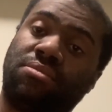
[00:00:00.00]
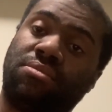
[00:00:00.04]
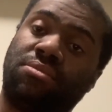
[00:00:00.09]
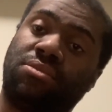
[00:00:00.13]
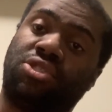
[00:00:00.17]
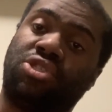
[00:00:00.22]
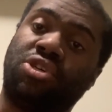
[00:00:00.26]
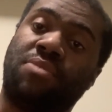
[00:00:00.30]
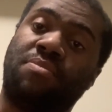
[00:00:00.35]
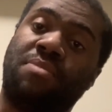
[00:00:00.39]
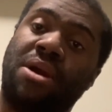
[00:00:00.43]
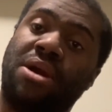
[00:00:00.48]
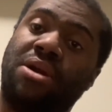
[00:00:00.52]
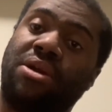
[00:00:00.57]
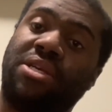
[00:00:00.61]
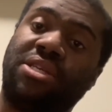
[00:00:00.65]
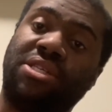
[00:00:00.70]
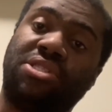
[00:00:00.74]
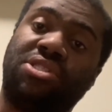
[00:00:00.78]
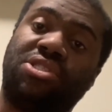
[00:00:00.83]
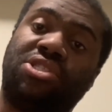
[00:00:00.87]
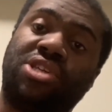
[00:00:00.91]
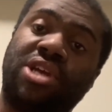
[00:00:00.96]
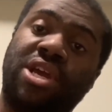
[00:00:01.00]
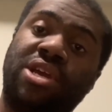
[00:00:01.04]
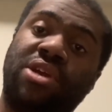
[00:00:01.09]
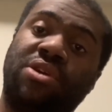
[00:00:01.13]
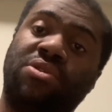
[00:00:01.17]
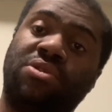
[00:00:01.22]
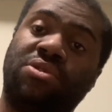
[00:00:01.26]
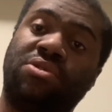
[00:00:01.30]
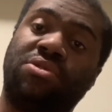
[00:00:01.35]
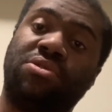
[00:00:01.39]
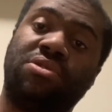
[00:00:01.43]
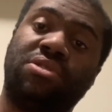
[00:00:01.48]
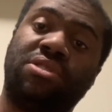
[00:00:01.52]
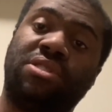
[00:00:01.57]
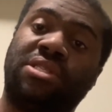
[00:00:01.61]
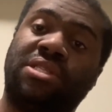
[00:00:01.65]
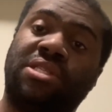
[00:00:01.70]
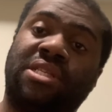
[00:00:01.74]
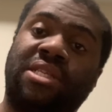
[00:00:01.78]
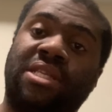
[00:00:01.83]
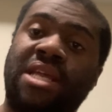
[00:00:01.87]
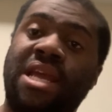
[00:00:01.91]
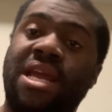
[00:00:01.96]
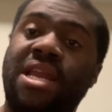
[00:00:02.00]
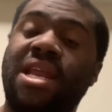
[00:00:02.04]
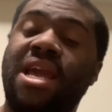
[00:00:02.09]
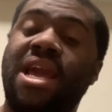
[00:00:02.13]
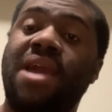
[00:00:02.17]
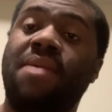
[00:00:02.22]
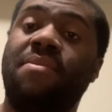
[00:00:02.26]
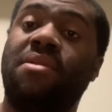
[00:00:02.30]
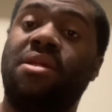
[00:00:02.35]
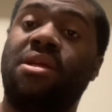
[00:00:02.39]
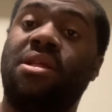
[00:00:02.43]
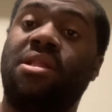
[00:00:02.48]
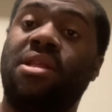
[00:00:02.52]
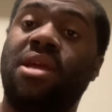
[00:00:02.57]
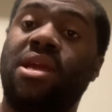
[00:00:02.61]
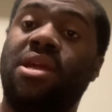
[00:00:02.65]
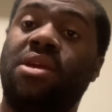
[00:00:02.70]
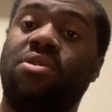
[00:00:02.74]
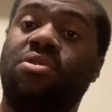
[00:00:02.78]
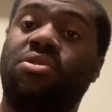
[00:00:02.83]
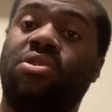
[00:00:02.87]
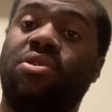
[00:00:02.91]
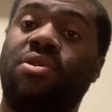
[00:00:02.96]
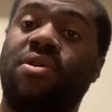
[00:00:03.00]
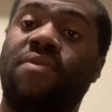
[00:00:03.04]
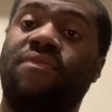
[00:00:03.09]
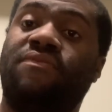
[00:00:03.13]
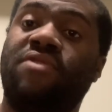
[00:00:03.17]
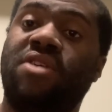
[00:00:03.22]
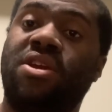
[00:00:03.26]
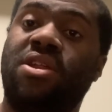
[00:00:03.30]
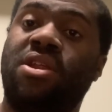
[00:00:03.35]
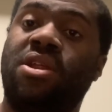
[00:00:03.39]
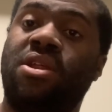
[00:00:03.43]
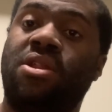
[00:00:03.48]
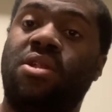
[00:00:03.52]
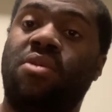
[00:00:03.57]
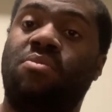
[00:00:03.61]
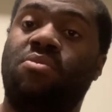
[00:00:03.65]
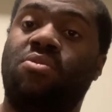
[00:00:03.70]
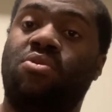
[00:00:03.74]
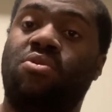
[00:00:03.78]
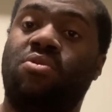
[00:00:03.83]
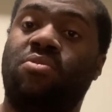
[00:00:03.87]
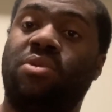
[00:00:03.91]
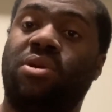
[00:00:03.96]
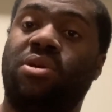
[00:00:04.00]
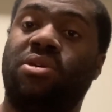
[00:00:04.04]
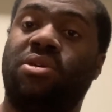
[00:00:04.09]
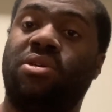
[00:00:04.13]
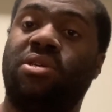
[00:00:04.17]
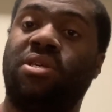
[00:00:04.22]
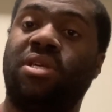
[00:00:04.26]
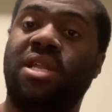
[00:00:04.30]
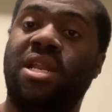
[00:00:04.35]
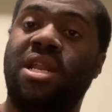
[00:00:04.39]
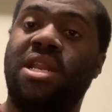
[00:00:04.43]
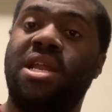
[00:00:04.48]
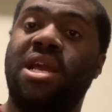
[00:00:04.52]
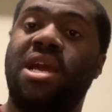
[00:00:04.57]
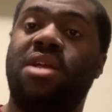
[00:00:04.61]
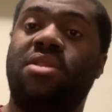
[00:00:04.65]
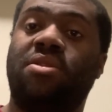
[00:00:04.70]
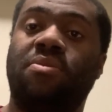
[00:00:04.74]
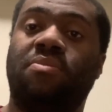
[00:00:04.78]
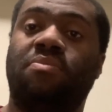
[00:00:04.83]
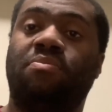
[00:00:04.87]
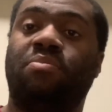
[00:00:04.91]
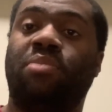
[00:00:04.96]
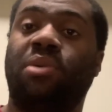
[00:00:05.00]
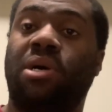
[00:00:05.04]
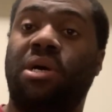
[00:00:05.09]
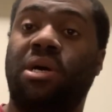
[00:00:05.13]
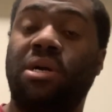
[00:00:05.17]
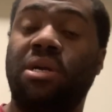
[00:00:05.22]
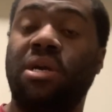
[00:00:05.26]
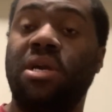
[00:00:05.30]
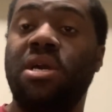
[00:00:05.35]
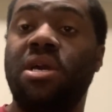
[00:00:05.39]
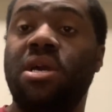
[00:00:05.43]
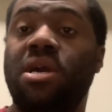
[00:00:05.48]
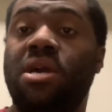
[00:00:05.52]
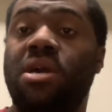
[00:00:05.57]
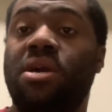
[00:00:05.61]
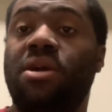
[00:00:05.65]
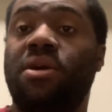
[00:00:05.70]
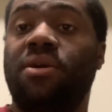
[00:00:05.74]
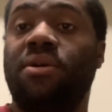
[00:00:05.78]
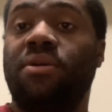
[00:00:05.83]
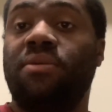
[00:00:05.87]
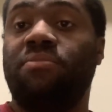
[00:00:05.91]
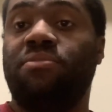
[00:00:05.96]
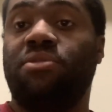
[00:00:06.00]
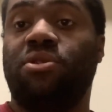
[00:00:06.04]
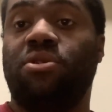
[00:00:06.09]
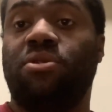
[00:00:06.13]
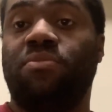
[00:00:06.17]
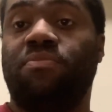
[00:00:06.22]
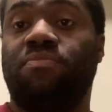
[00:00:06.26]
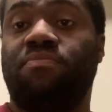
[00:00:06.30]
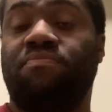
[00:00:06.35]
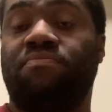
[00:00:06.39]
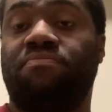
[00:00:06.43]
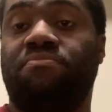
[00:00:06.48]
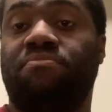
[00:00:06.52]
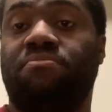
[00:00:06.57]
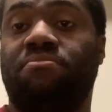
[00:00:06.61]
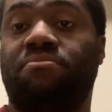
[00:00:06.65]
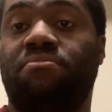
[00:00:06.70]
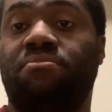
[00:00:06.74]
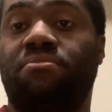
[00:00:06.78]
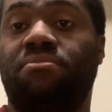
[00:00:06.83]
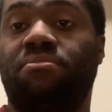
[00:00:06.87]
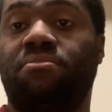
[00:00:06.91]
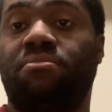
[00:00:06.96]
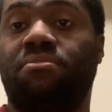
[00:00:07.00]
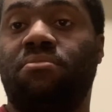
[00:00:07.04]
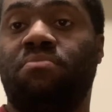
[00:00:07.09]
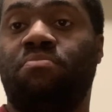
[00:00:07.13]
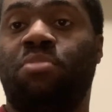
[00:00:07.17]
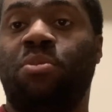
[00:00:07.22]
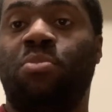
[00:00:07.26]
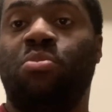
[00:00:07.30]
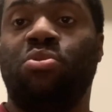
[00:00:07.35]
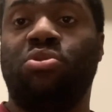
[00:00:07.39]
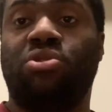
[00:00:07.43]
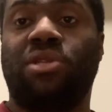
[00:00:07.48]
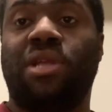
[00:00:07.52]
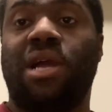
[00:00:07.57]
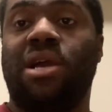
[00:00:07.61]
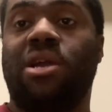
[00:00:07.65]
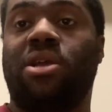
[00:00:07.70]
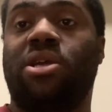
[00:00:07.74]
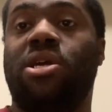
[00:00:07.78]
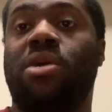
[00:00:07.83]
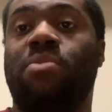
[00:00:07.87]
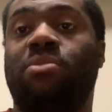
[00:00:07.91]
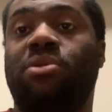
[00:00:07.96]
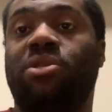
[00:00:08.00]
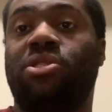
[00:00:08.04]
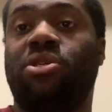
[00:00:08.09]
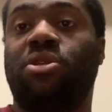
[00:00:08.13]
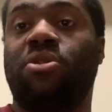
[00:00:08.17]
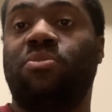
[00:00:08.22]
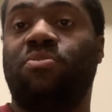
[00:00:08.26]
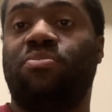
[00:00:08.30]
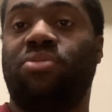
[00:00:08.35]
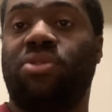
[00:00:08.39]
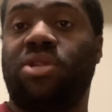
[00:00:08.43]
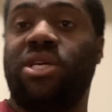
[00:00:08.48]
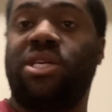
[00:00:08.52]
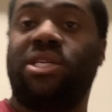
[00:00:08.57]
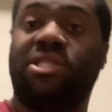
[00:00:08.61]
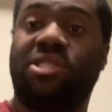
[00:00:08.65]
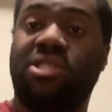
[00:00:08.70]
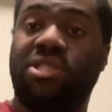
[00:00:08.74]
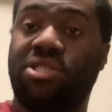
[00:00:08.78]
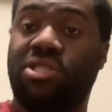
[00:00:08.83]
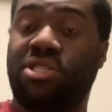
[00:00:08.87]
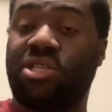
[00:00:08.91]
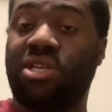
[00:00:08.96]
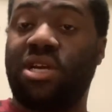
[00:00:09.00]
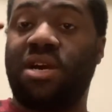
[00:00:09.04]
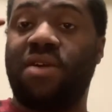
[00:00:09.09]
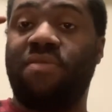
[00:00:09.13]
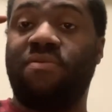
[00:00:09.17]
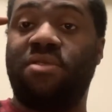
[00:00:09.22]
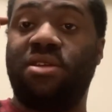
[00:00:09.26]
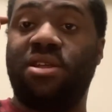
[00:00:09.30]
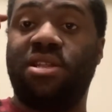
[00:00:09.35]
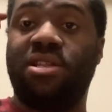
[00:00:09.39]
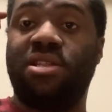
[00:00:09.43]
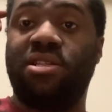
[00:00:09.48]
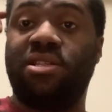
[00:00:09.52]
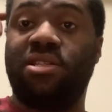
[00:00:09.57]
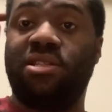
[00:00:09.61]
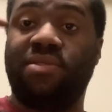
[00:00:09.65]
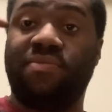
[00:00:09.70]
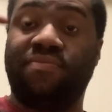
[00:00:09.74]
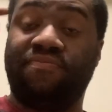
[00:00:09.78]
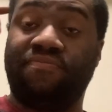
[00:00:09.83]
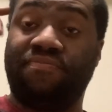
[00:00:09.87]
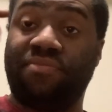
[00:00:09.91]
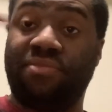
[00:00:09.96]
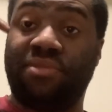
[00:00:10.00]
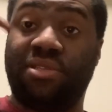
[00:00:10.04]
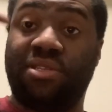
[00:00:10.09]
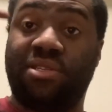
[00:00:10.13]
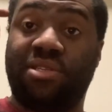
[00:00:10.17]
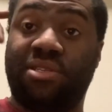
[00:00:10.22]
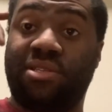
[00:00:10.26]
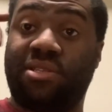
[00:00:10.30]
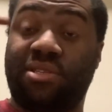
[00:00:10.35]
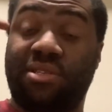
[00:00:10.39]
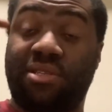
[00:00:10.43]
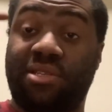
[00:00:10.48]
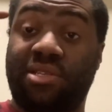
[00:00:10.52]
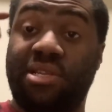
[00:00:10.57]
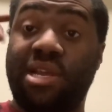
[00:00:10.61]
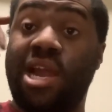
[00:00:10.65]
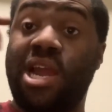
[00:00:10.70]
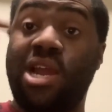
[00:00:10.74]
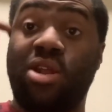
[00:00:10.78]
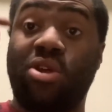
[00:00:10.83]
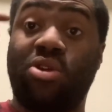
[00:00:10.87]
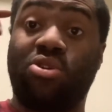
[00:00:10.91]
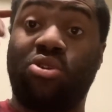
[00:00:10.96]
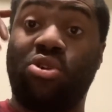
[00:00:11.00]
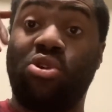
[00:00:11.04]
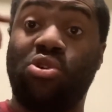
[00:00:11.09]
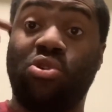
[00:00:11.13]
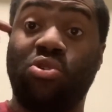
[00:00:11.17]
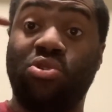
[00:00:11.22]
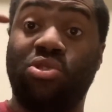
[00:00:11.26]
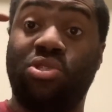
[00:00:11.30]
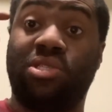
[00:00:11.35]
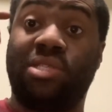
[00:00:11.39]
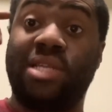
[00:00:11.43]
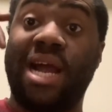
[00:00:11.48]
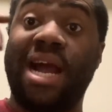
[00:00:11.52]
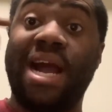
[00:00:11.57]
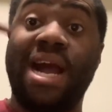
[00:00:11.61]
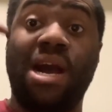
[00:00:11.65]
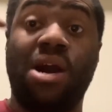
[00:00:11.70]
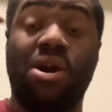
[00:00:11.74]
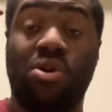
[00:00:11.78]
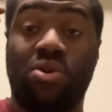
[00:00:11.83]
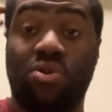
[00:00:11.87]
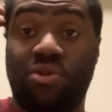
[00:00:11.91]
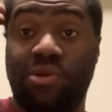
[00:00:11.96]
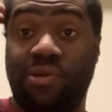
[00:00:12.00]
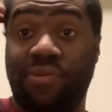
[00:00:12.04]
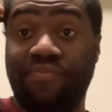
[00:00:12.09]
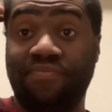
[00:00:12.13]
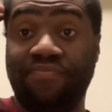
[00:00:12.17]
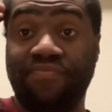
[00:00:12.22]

Jamarcus Jingles didn't have anything else to invent anymore because he didn't have the ball. So people stopped coming to the place and stuff, and then started to close down